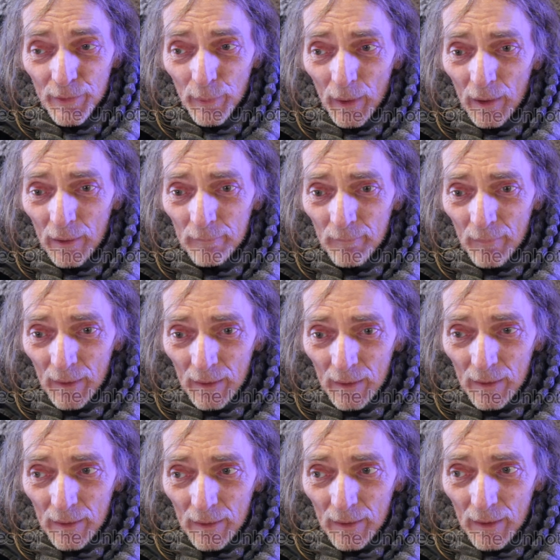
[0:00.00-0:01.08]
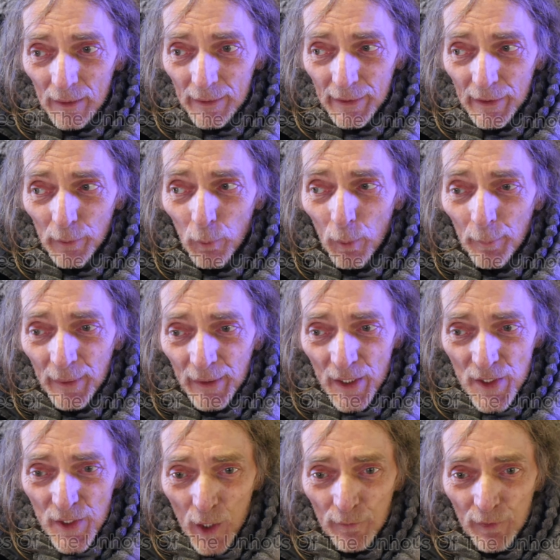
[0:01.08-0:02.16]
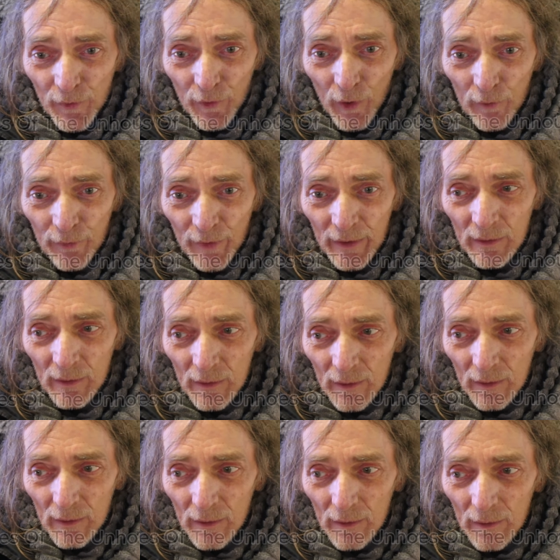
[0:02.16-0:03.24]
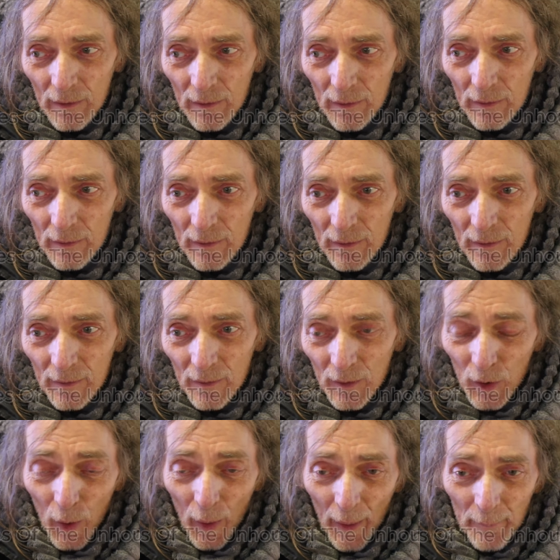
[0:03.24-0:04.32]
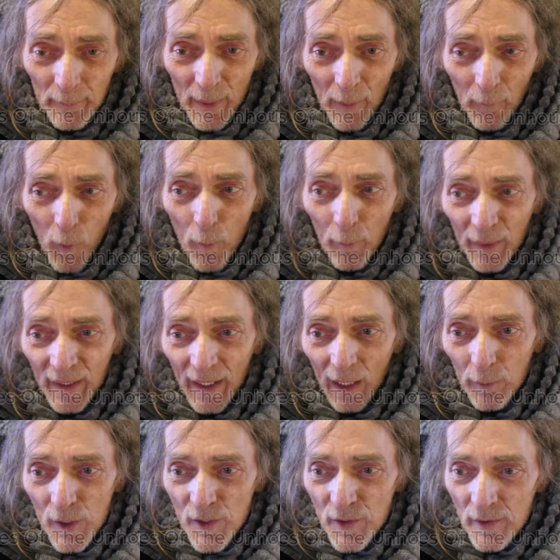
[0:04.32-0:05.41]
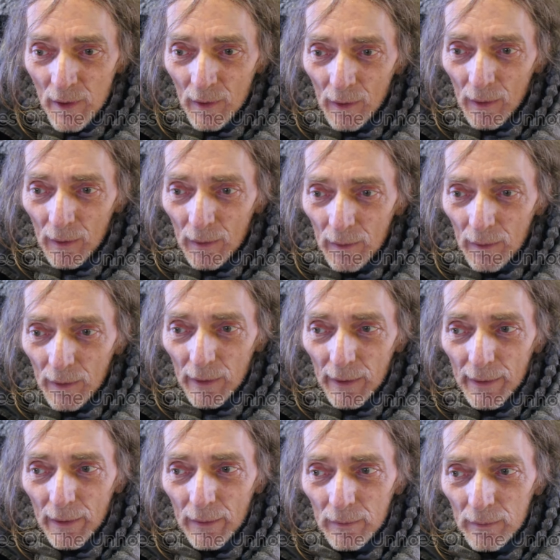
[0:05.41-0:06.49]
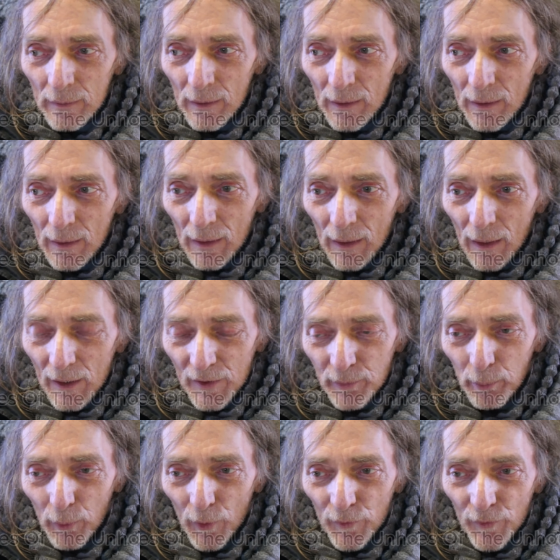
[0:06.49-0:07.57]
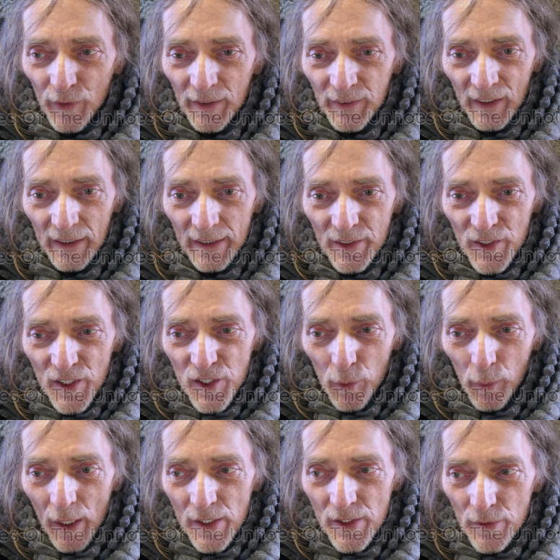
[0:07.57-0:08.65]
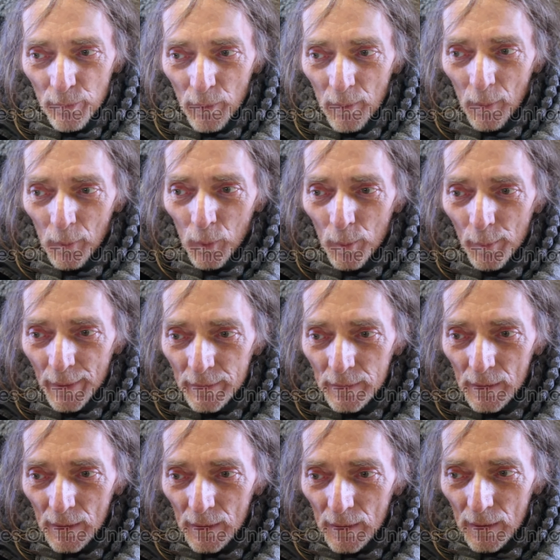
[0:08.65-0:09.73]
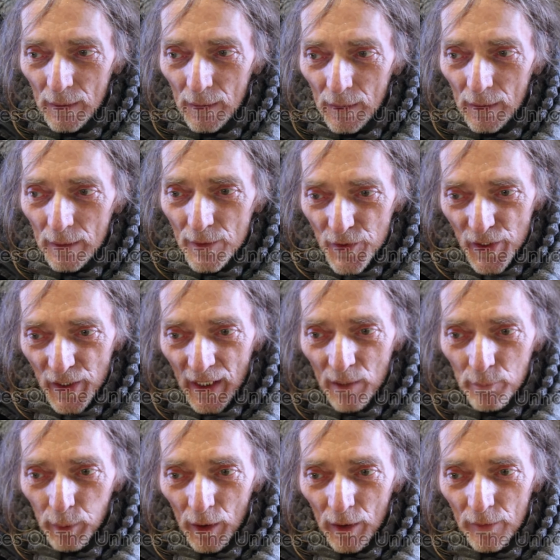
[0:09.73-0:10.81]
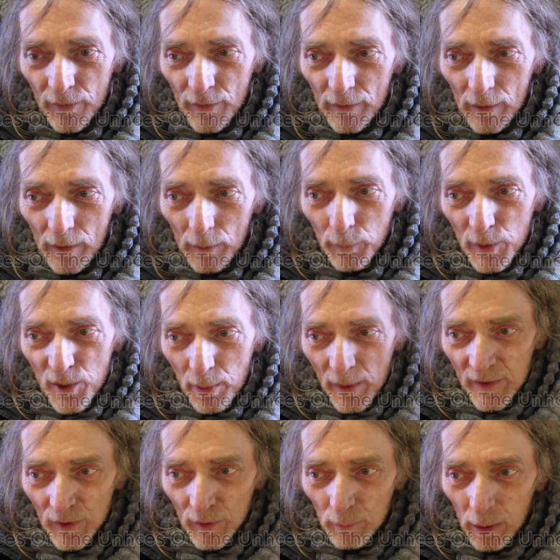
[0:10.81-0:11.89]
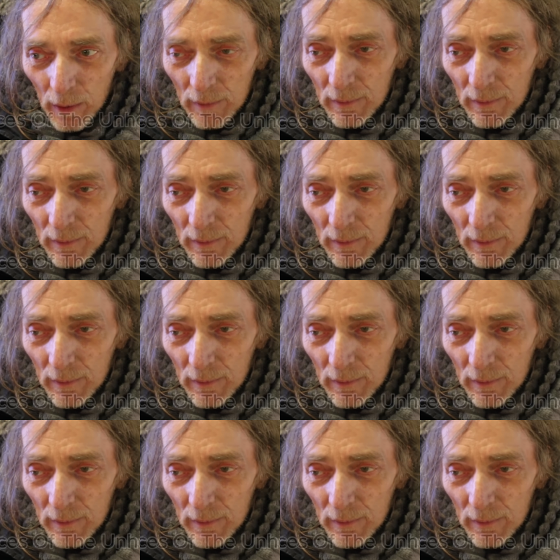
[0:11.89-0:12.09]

to, yeah, 1 minute you're sober surfing. All right, 1 minute I was in a, I suppose, an idyllic situation with a woman. She gave birth, and we split up.